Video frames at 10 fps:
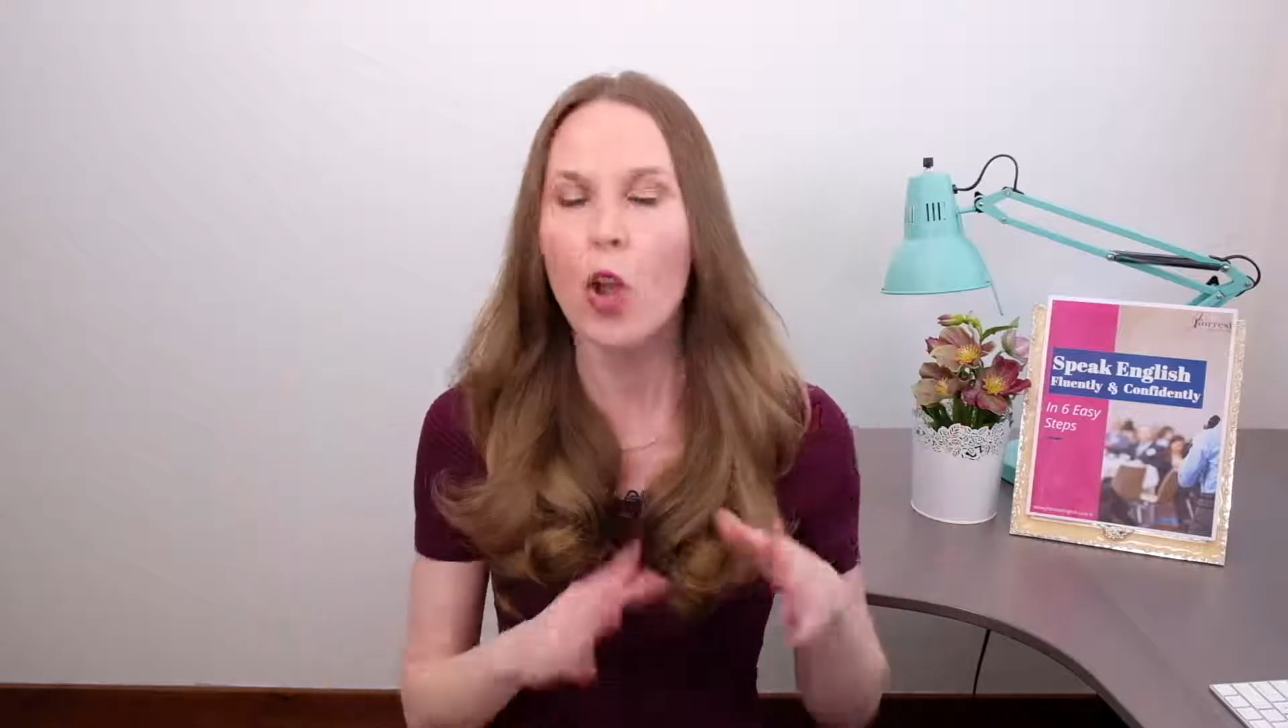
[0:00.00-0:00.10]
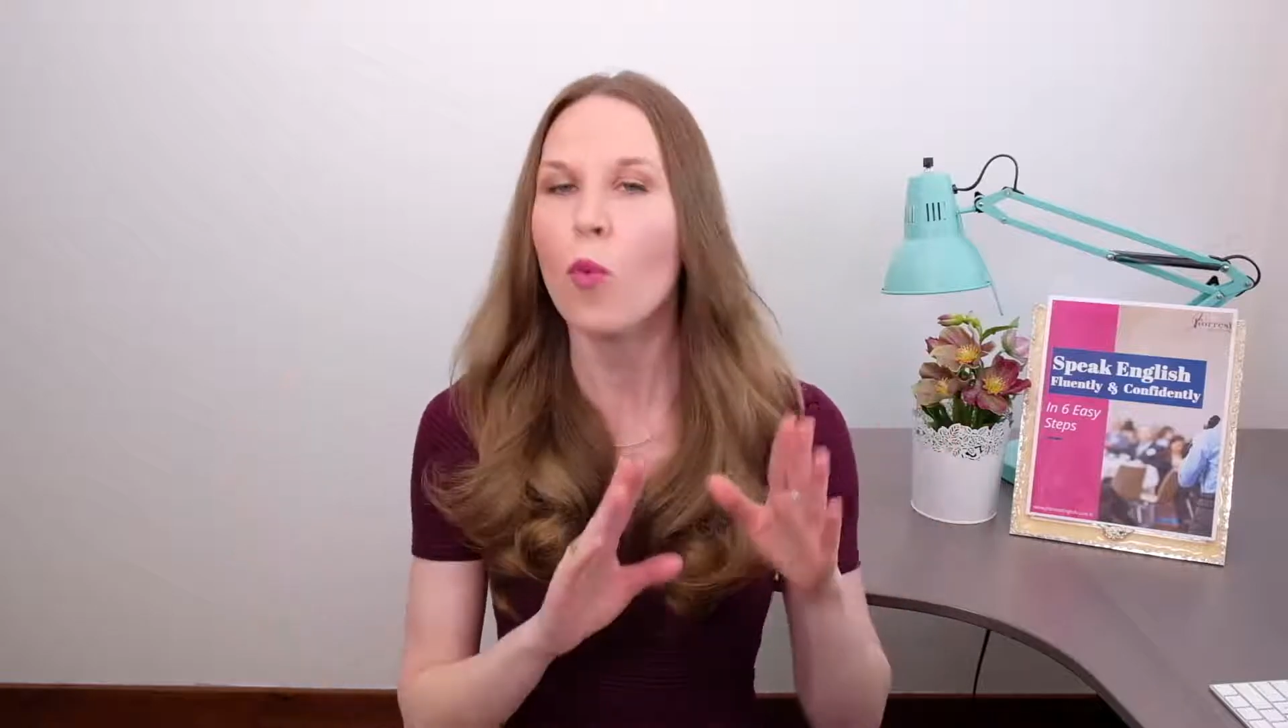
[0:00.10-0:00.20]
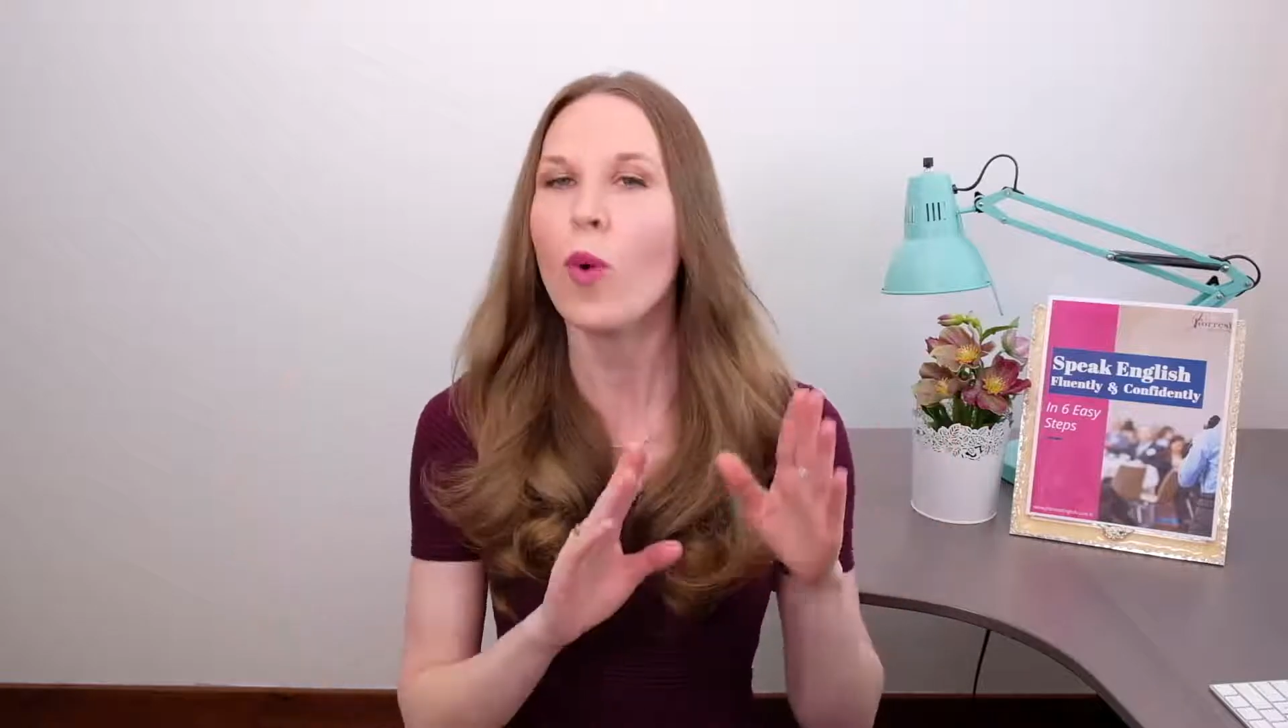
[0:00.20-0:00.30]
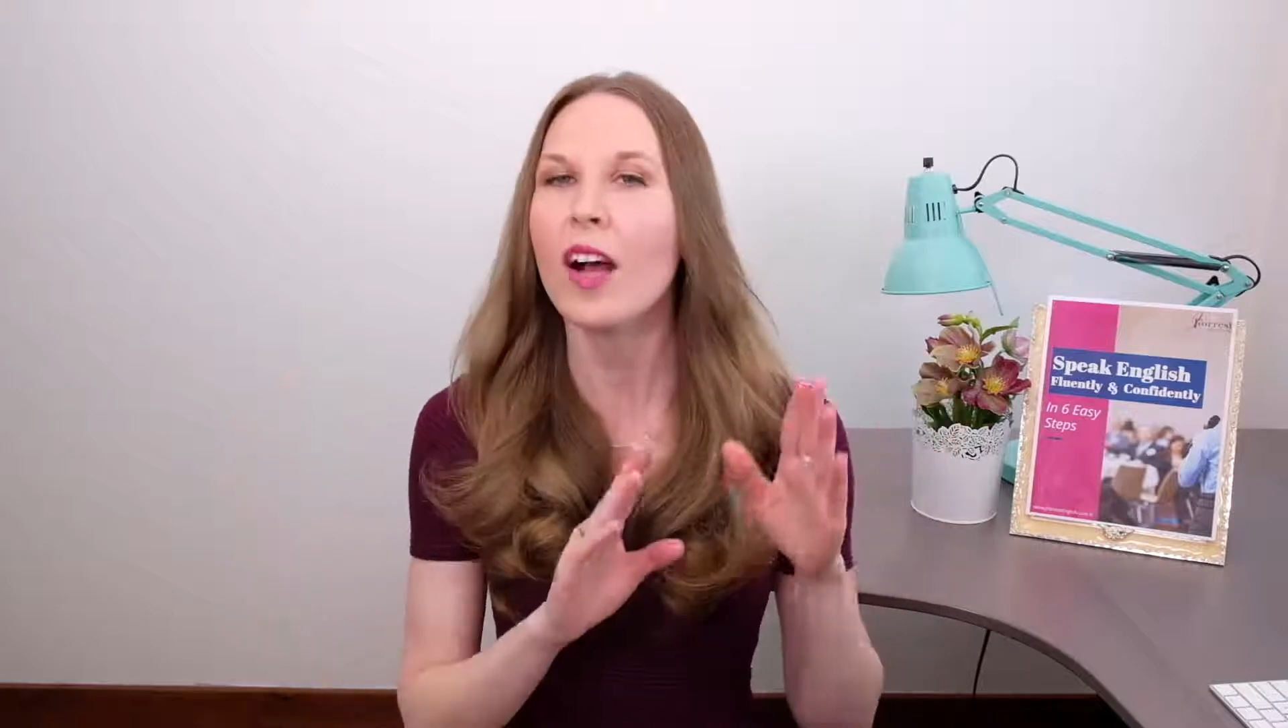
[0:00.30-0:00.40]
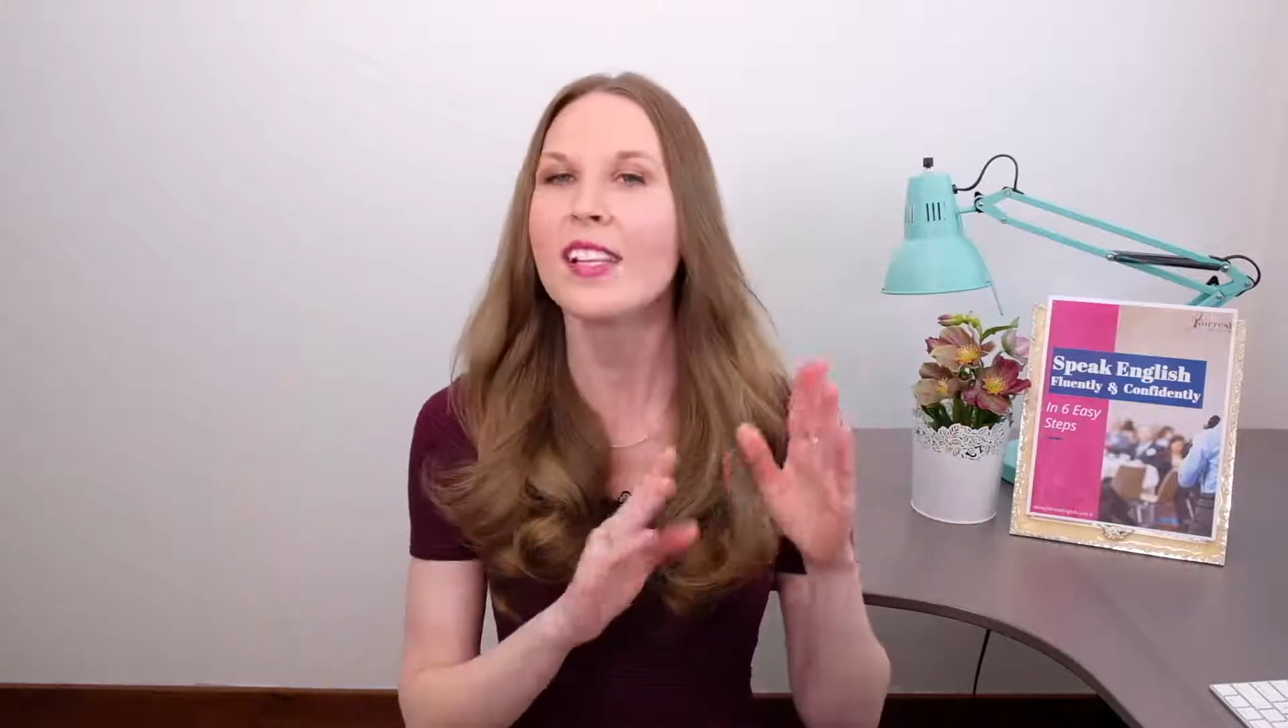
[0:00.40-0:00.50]

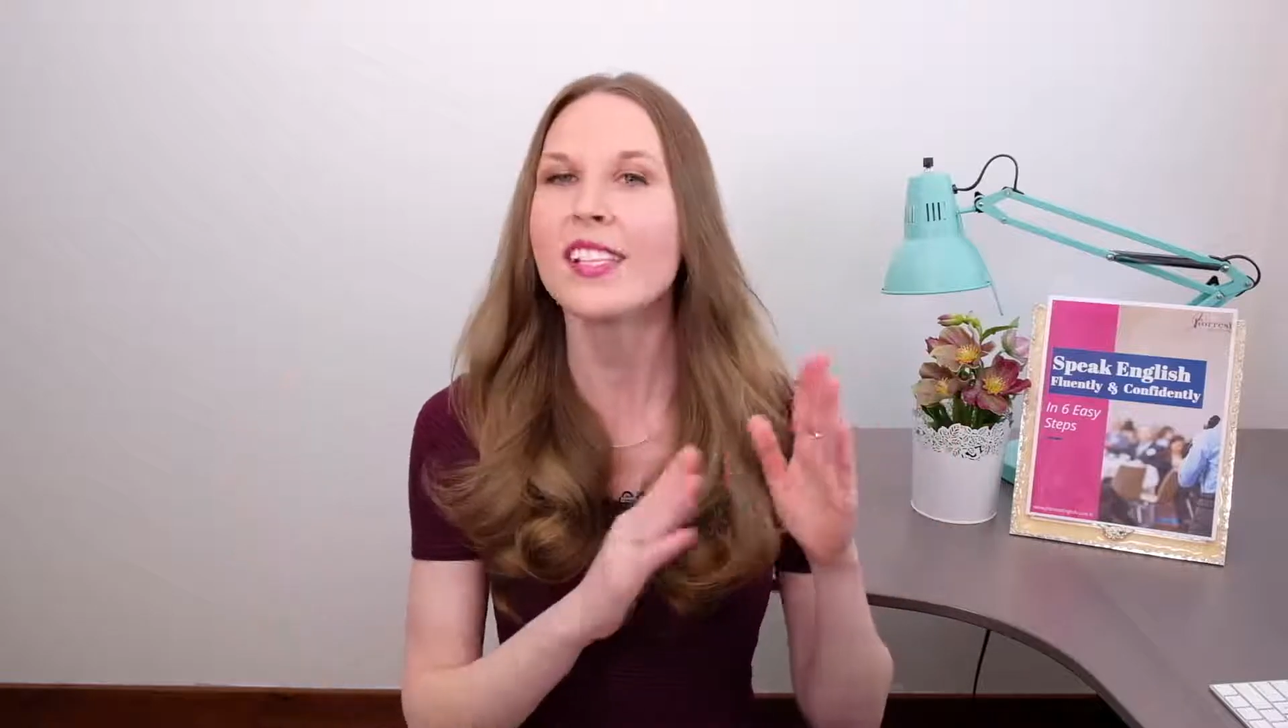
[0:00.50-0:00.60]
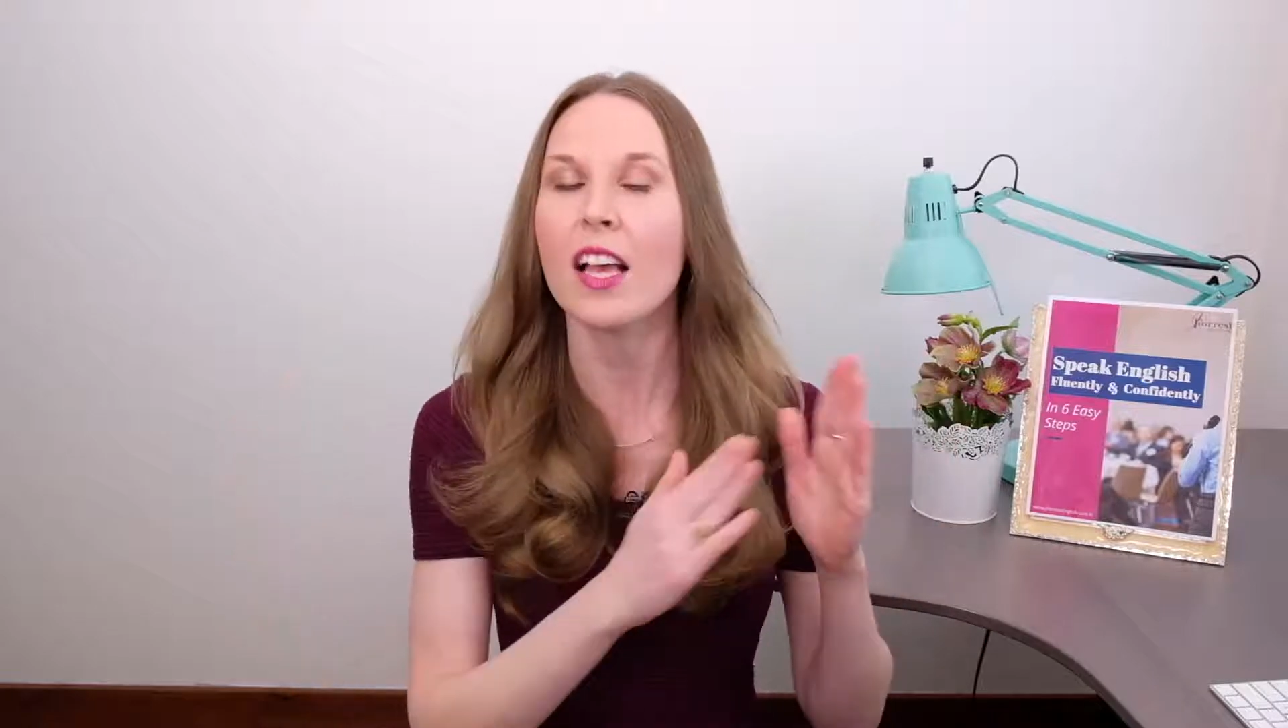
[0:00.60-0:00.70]
was